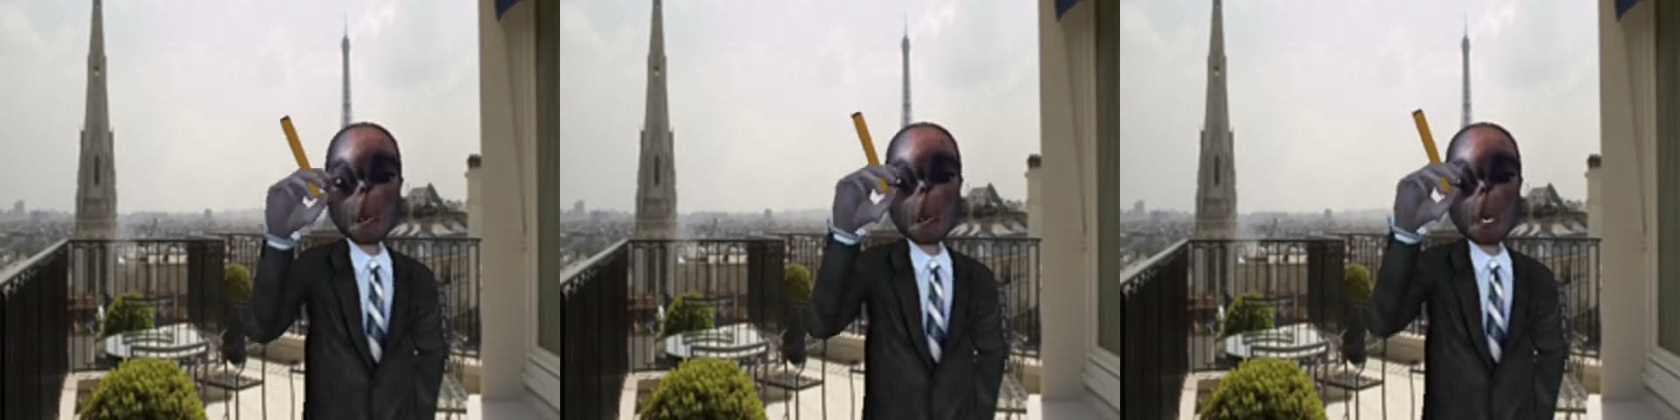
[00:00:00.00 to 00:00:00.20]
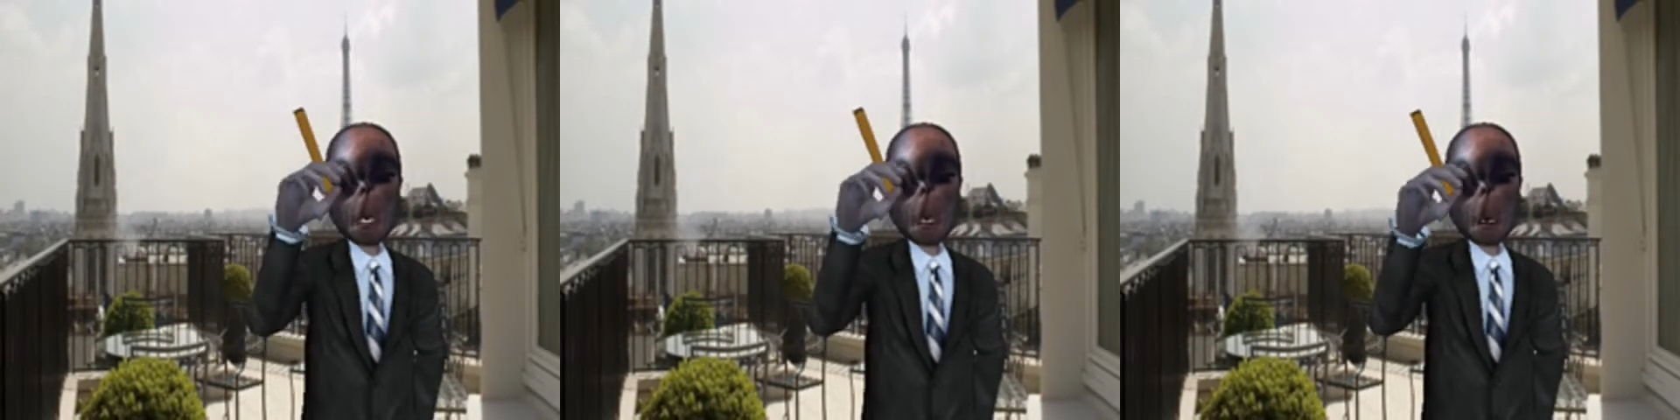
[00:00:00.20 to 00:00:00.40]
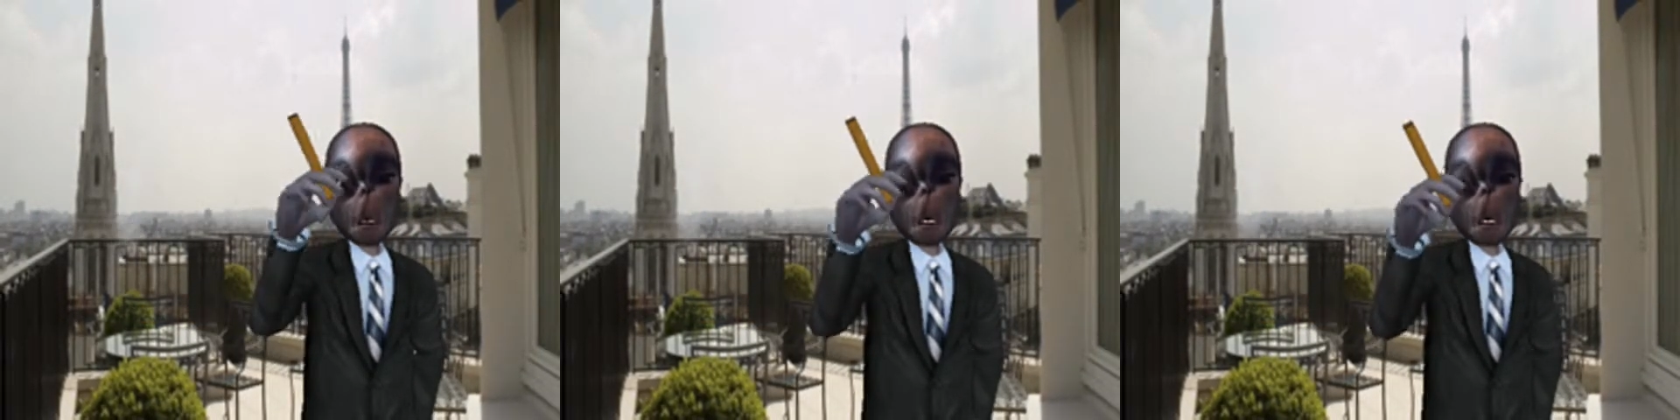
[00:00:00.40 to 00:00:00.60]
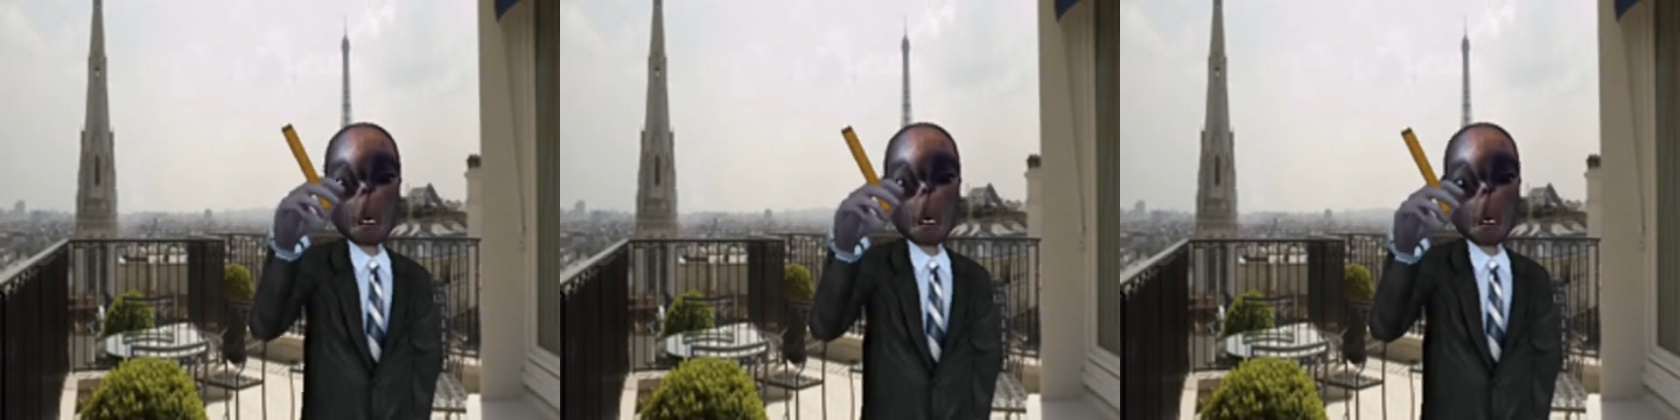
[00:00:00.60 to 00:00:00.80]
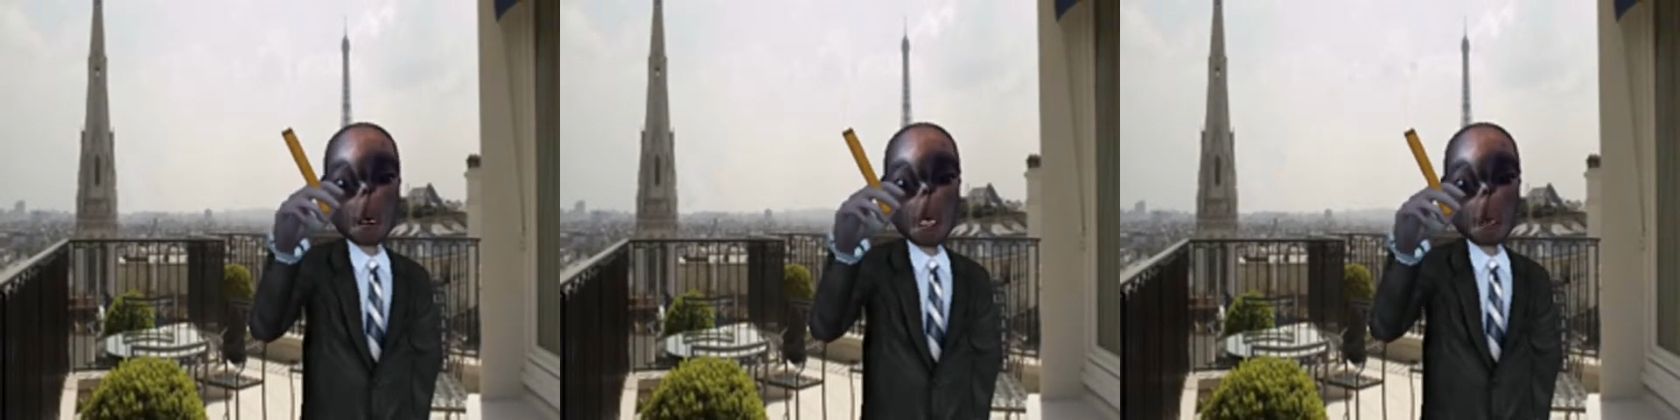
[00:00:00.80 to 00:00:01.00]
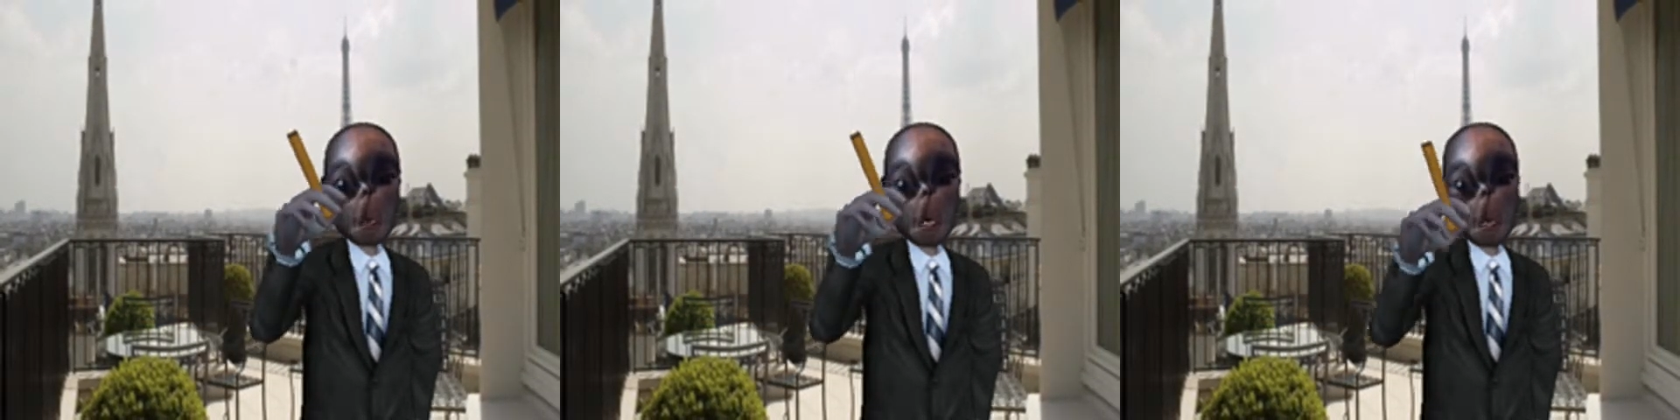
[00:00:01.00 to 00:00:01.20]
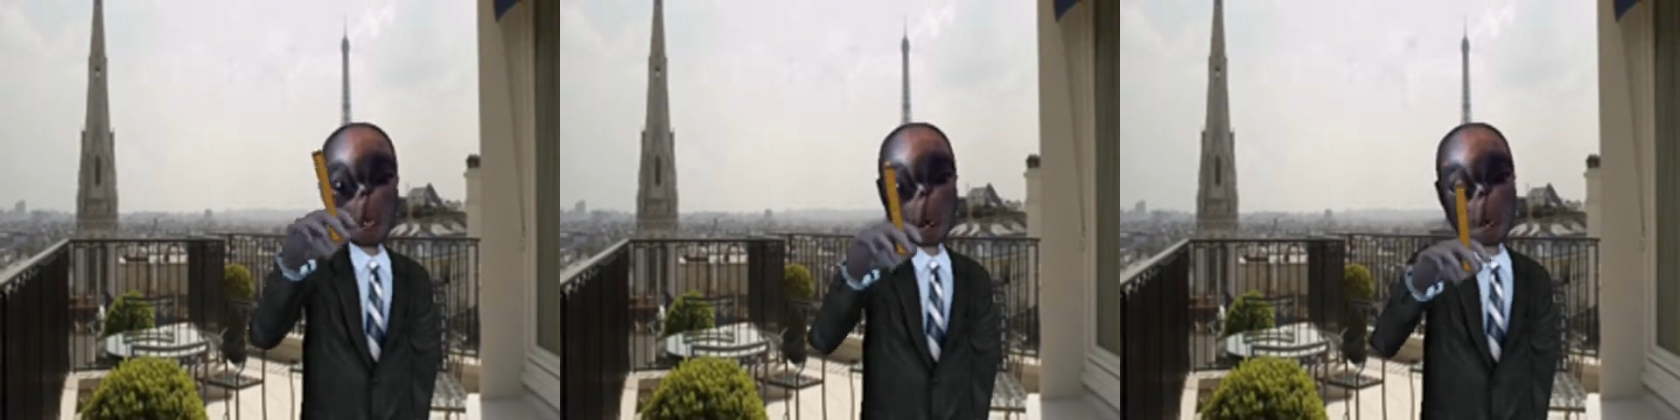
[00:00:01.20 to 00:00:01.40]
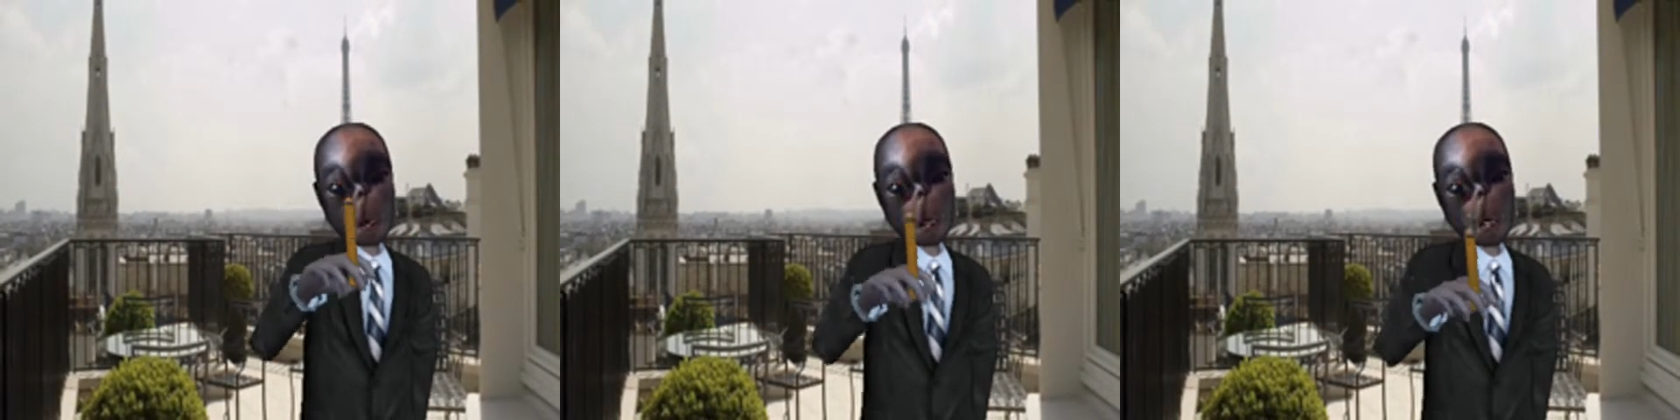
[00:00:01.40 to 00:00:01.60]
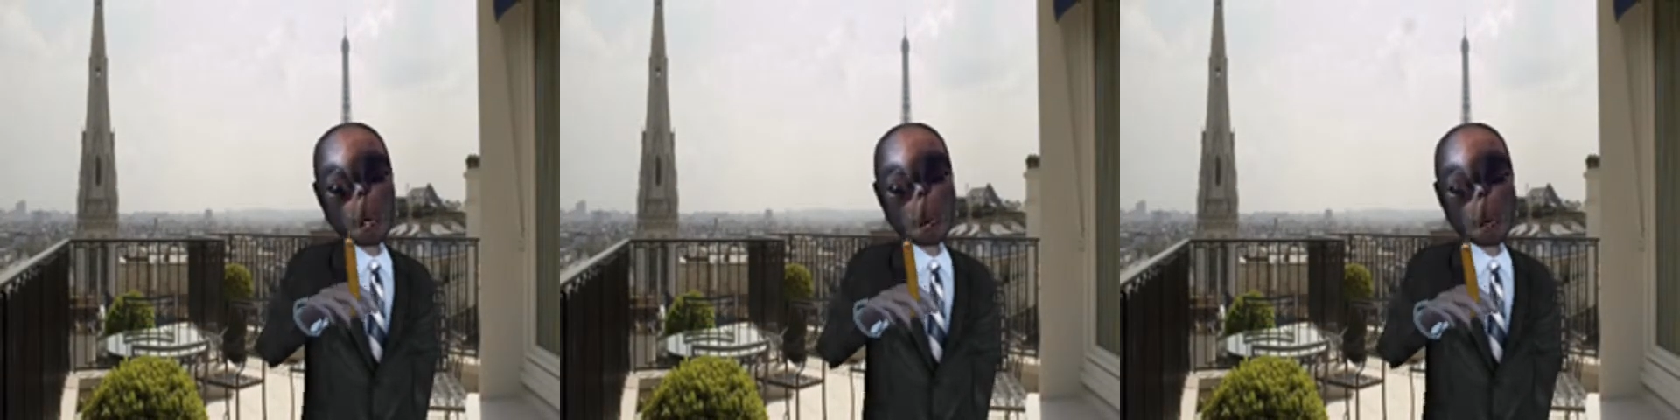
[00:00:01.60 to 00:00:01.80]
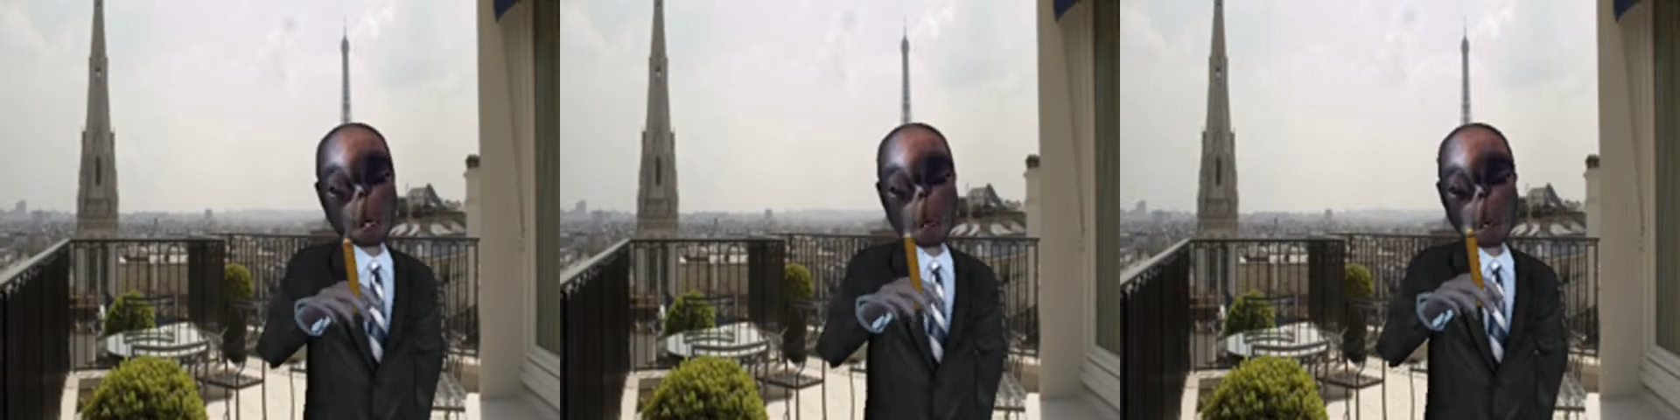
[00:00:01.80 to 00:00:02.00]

this overall disappointment